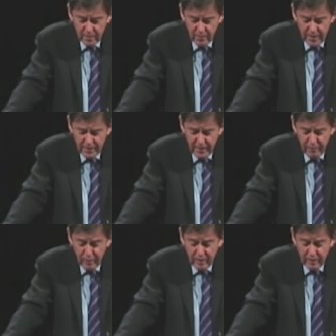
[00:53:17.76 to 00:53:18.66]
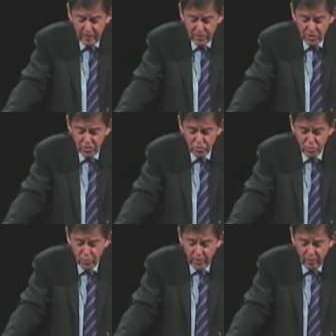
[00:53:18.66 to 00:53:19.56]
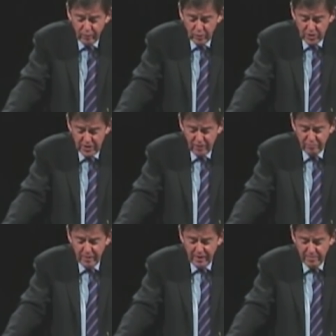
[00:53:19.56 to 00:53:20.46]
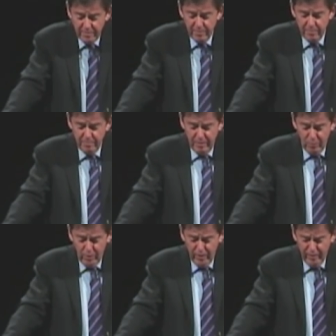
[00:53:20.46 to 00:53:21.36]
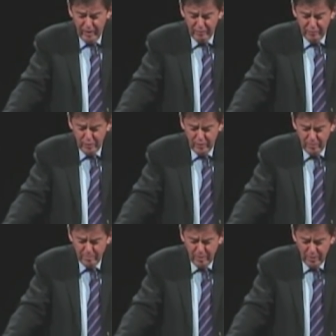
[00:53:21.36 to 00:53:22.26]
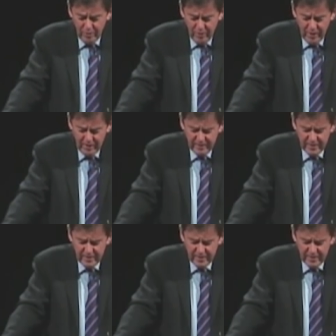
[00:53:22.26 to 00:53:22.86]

Grant that everything that is true and of yourself might be worthy of our further pondering.